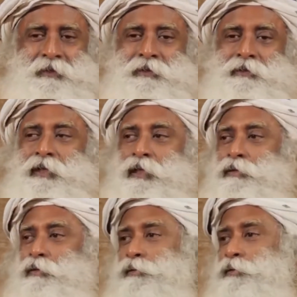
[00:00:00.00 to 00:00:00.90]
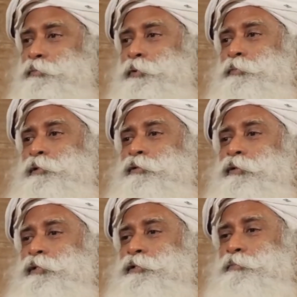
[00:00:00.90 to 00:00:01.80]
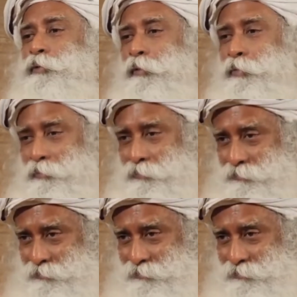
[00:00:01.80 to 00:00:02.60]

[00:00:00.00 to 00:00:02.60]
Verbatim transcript: That also people thought is a problem.